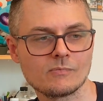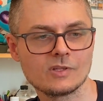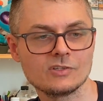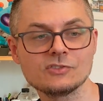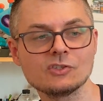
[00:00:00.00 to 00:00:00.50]

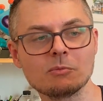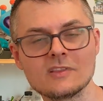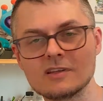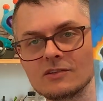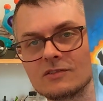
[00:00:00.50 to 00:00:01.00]
There's so many
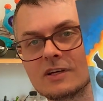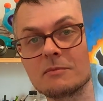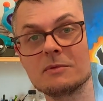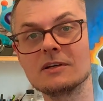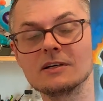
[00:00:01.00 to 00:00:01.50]
things that can
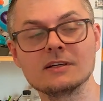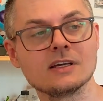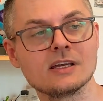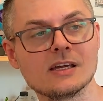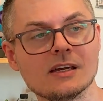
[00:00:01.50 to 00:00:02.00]
be done.
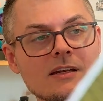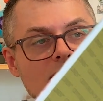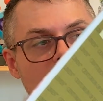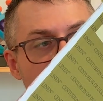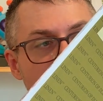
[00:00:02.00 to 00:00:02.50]
And
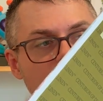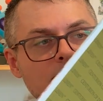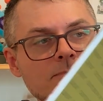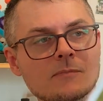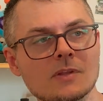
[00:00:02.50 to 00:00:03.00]

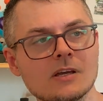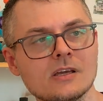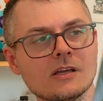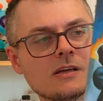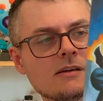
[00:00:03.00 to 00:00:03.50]

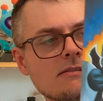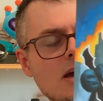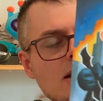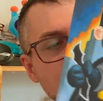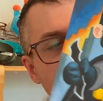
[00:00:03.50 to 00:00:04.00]

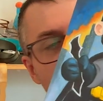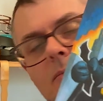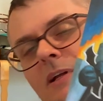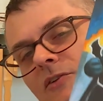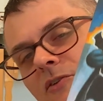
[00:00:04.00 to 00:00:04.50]
yeah, that's
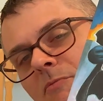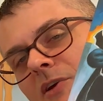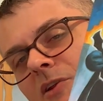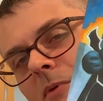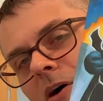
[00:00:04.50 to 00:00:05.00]
my little
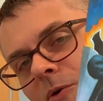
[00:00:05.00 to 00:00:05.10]
spiel about